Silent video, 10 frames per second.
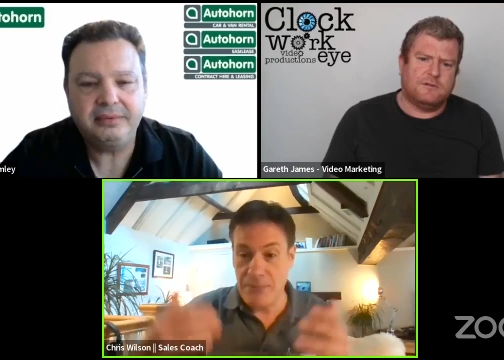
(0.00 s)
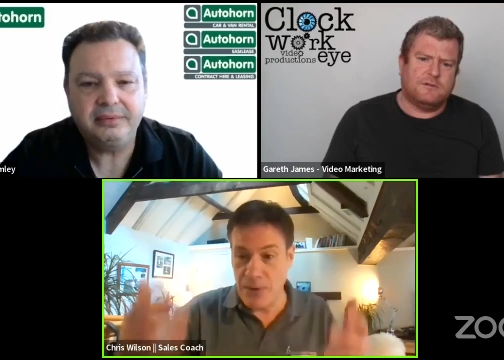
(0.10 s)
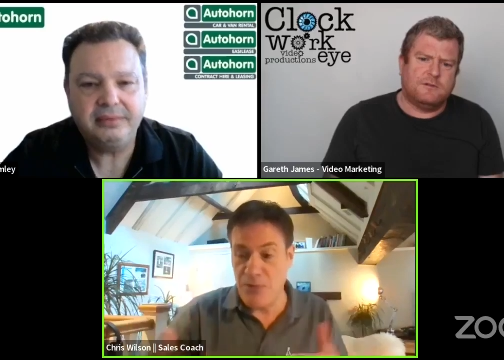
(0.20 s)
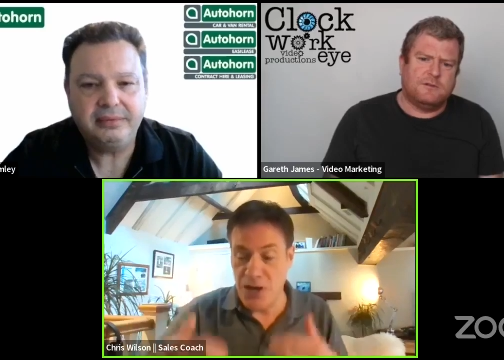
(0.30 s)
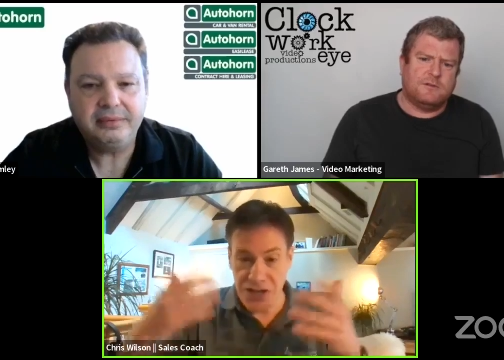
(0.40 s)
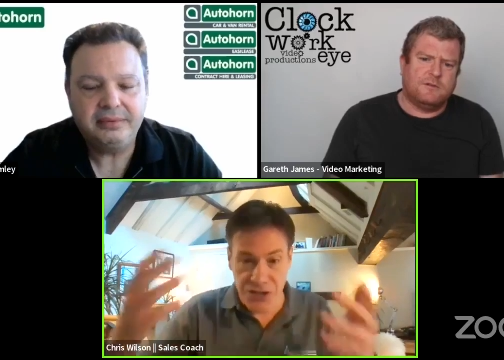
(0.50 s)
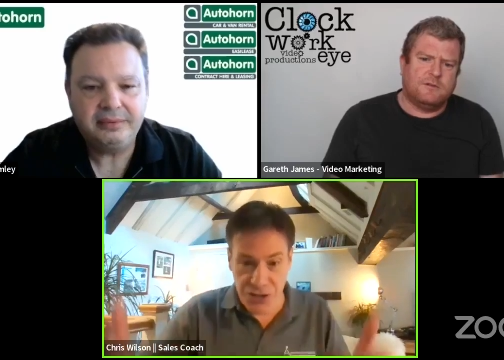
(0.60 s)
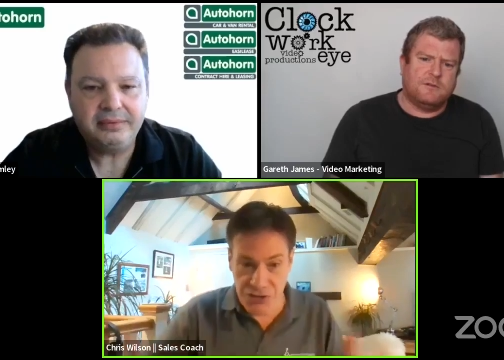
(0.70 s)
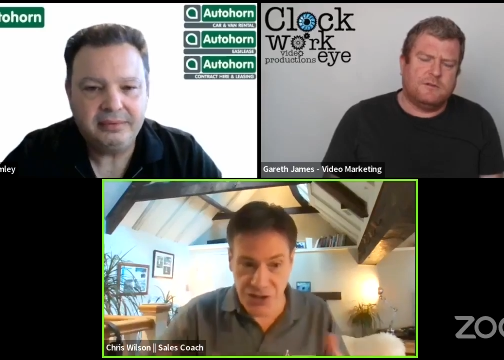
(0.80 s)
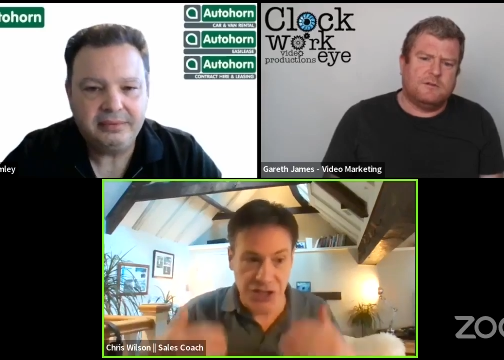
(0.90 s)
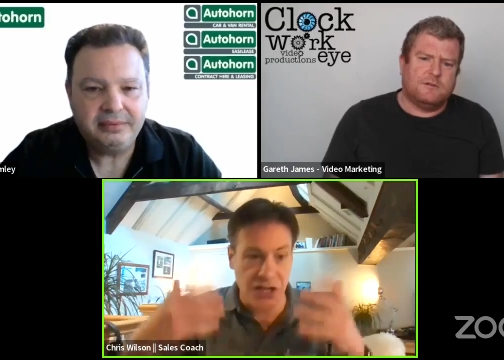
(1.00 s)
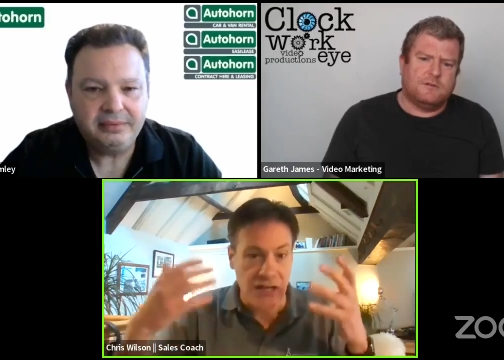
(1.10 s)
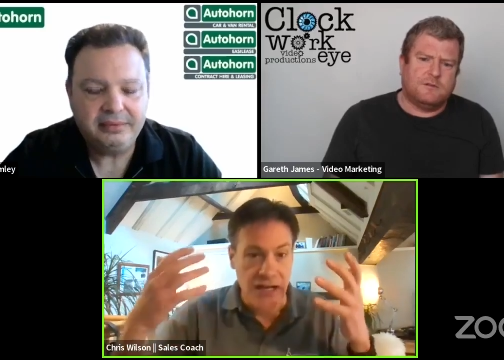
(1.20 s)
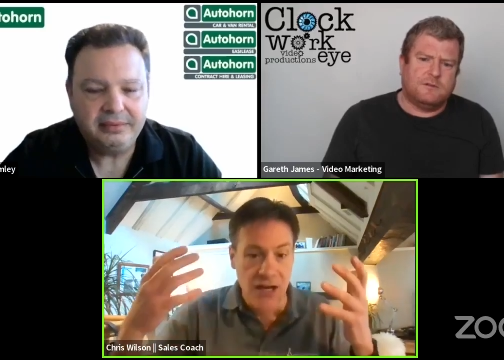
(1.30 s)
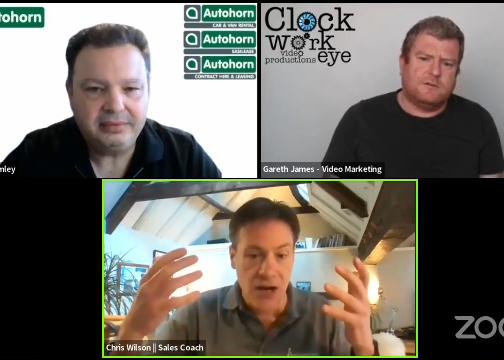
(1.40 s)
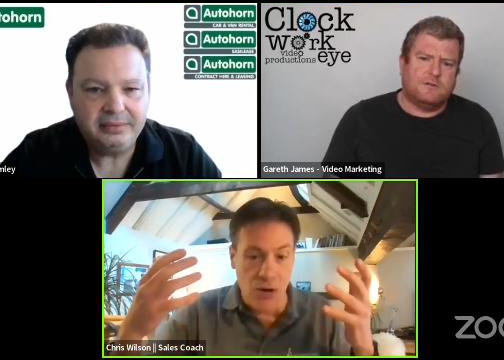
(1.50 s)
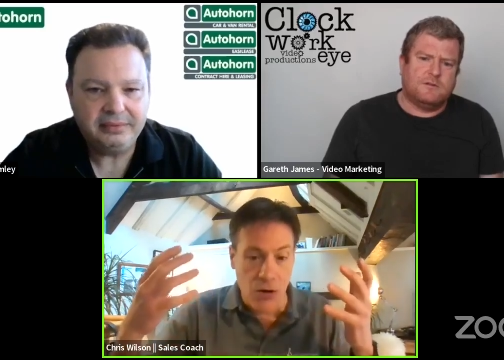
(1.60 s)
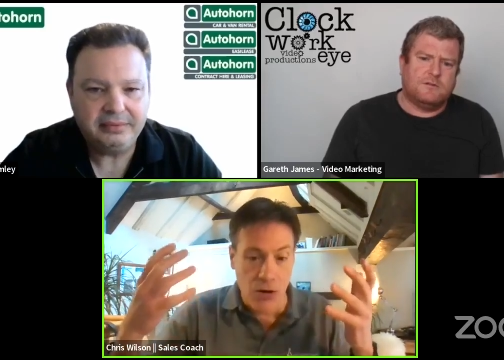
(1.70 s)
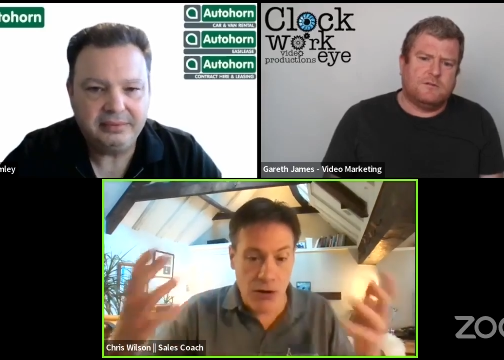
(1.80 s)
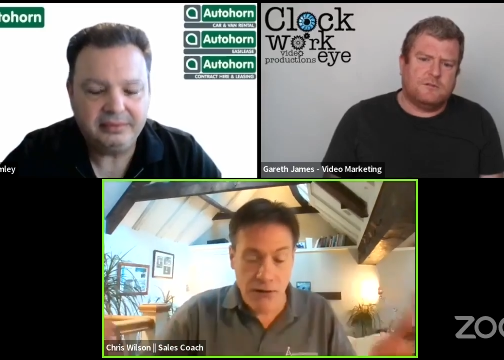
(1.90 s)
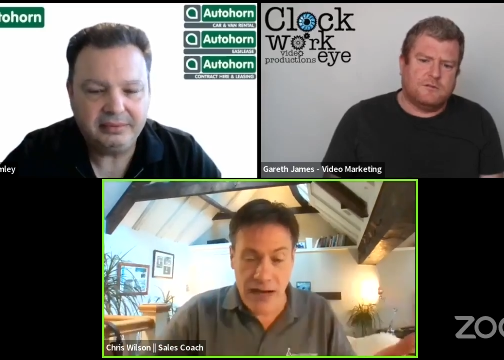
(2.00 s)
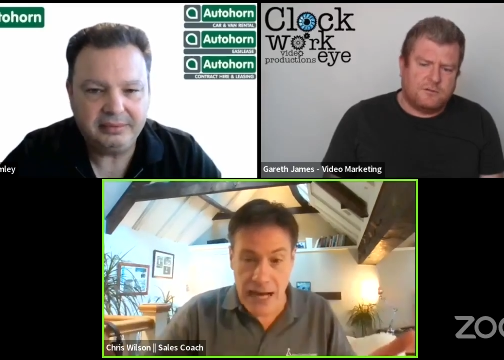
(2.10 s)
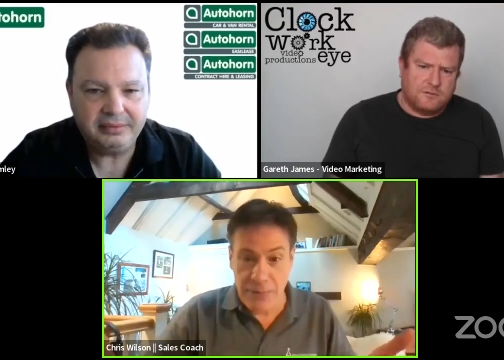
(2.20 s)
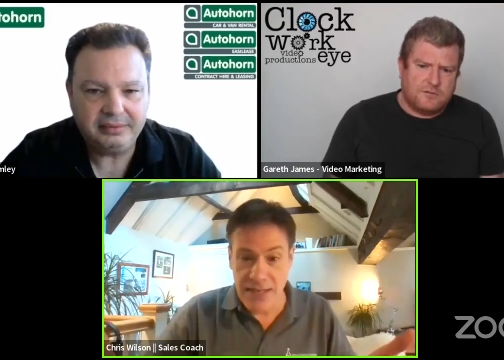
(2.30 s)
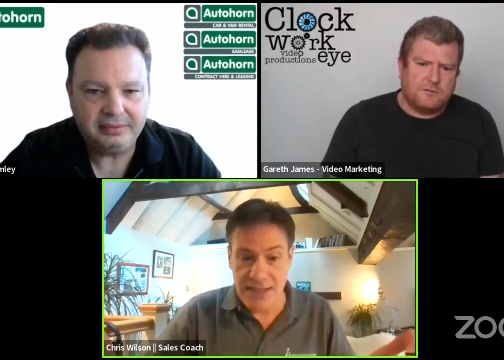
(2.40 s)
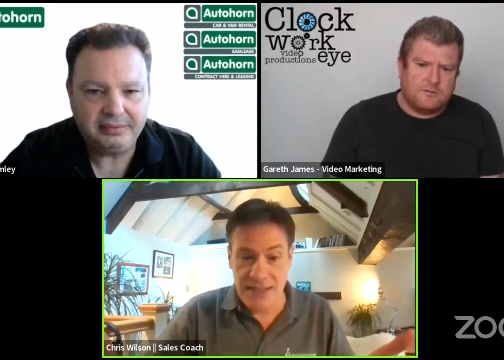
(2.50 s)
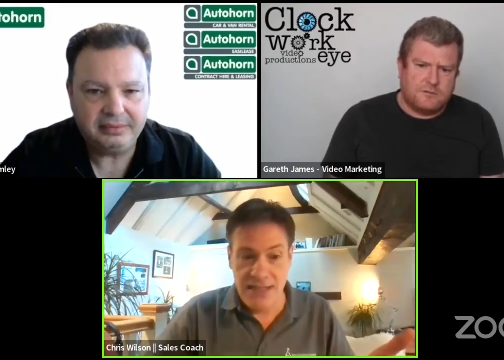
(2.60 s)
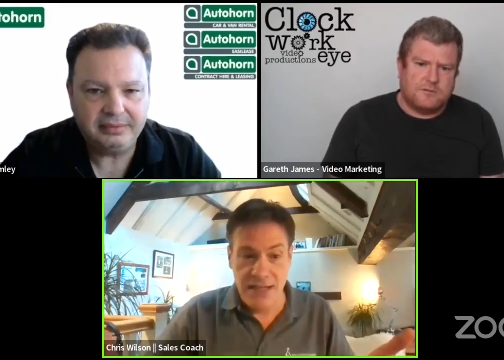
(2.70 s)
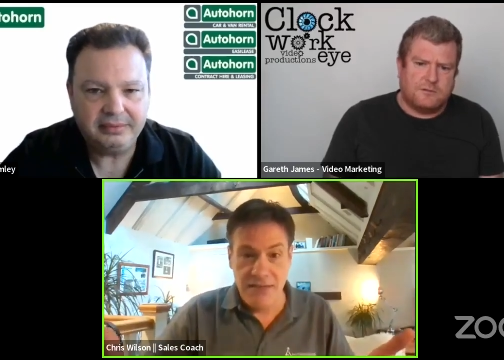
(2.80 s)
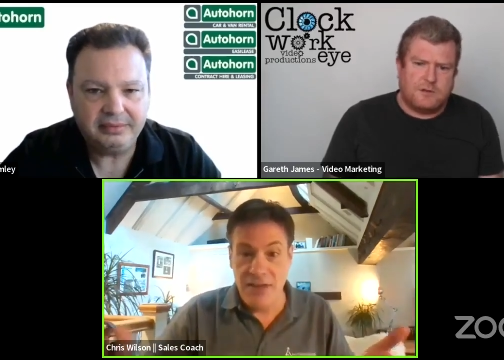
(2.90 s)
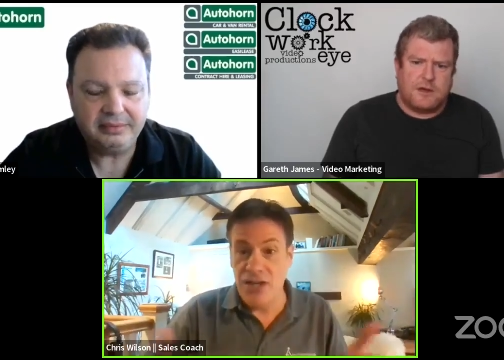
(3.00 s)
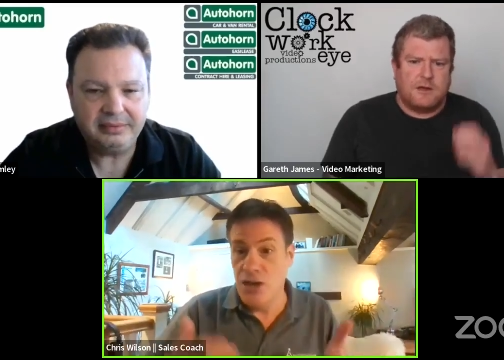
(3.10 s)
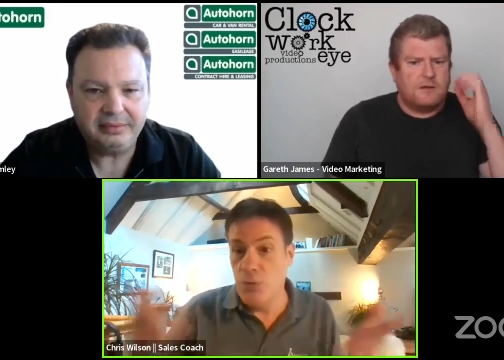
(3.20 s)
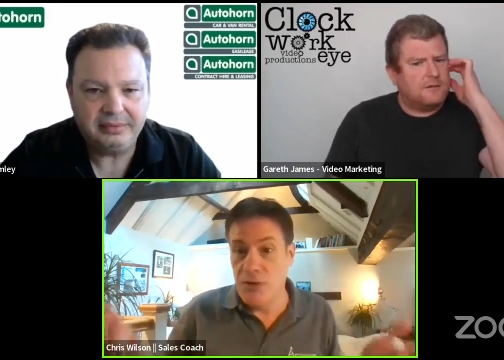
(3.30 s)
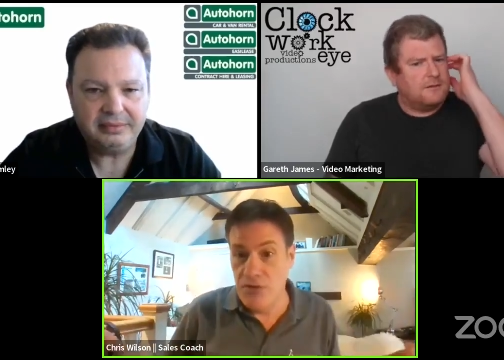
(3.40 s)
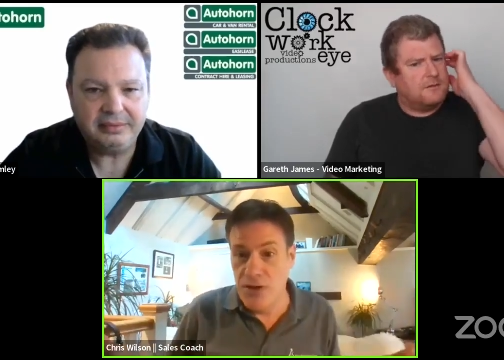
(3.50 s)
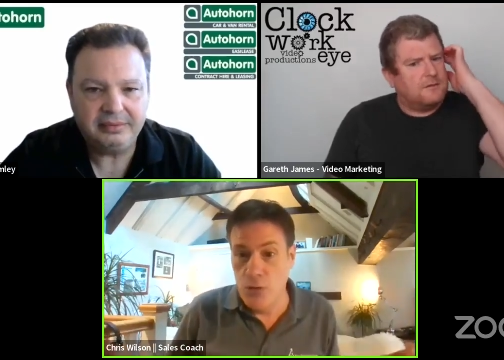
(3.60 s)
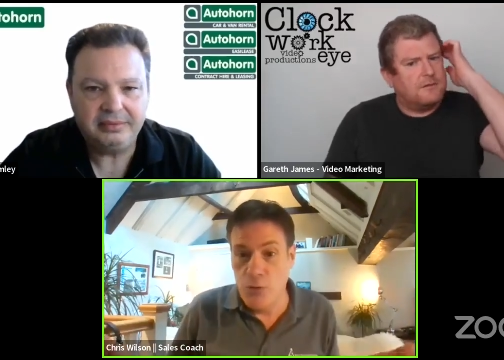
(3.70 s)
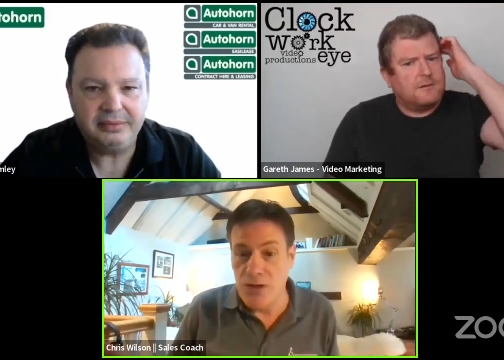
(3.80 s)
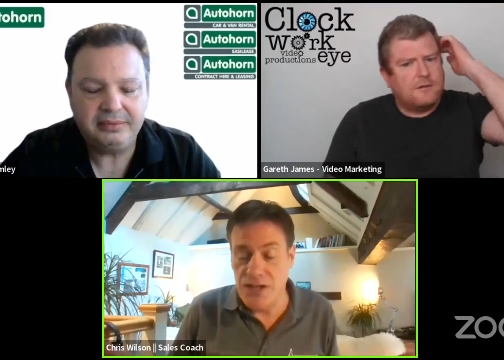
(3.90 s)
Speaker 1: preparation, nutrition, or habits, then yeah. you would you wouldn't